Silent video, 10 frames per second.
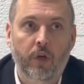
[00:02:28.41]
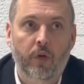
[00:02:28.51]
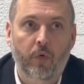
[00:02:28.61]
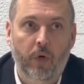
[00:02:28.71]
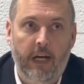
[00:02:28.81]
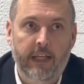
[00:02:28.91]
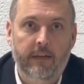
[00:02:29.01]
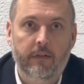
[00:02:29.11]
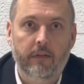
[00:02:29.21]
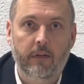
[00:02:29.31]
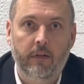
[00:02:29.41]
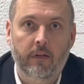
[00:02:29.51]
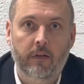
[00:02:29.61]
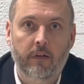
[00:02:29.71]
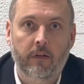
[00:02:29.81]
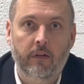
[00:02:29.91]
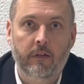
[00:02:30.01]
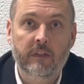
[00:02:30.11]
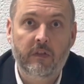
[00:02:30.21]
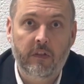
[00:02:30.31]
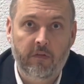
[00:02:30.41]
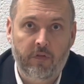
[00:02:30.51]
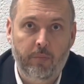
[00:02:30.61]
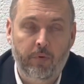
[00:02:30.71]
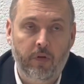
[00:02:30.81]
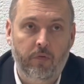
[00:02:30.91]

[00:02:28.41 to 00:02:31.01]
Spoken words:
write an incident report